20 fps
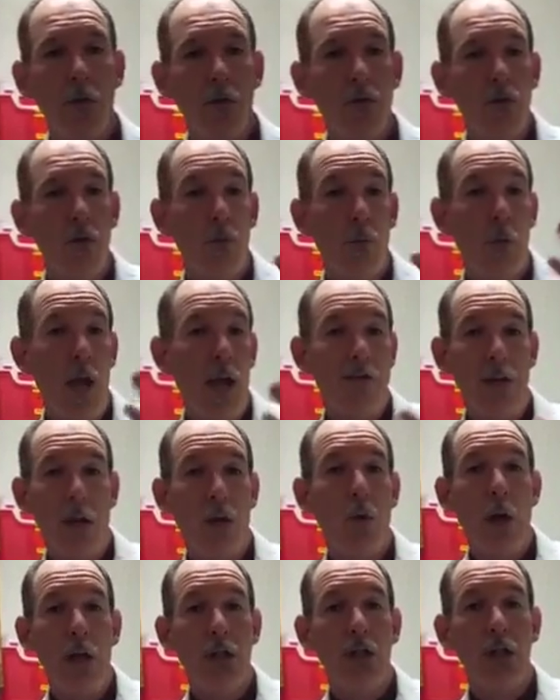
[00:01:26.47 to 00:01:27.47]
did do we have any
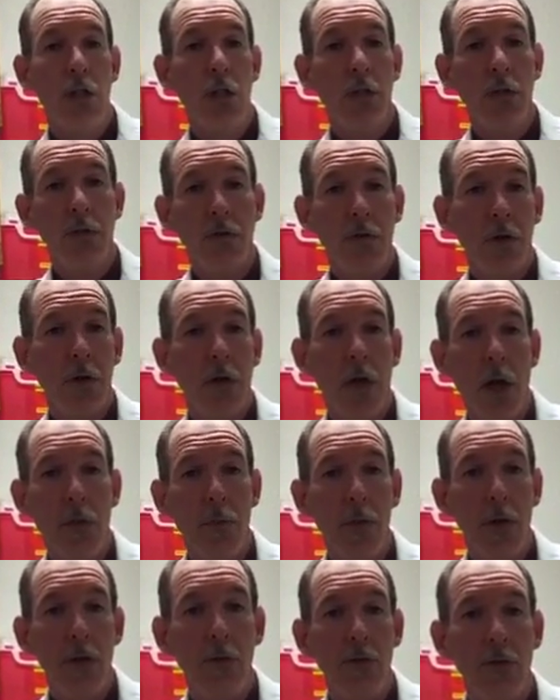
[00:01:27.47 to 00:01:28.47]
questions or
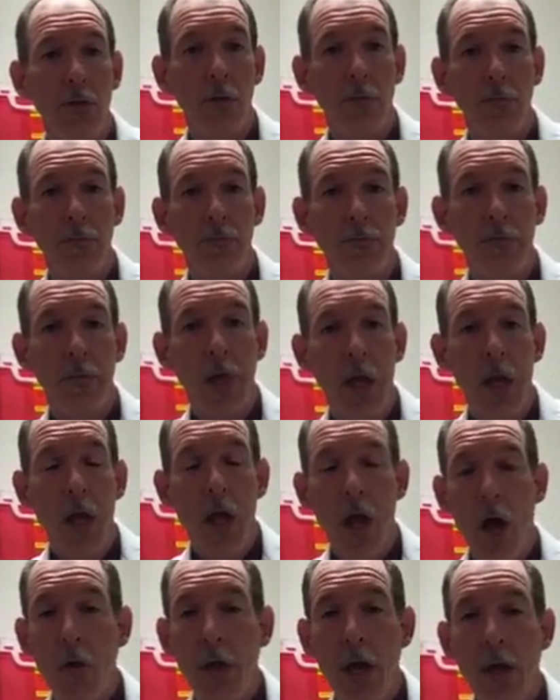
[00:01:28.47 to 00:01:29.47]
comments or?
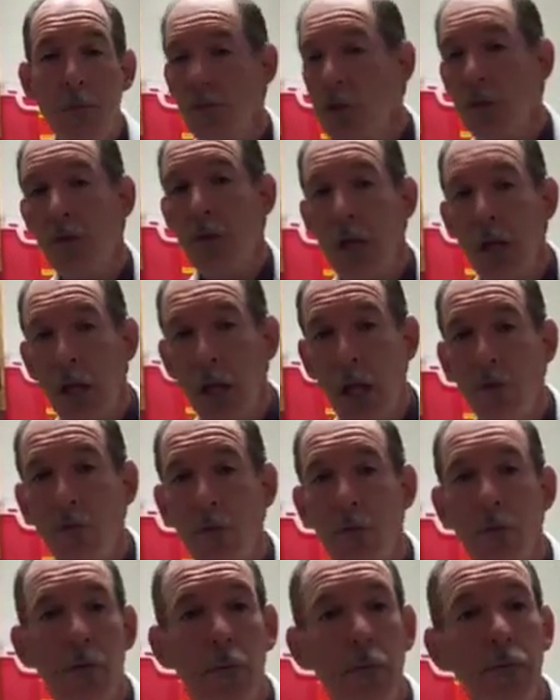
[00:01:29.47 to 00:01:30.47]
Okay, just hearts. like you
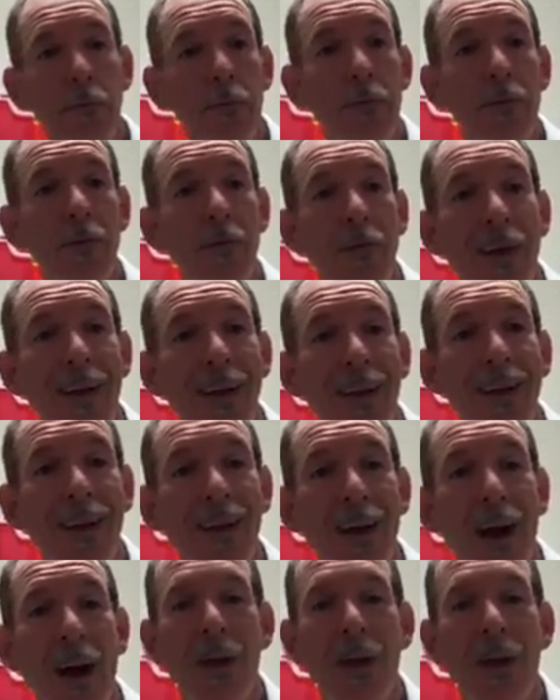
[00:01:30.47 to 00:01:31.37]
guys. Hmm? Hearts.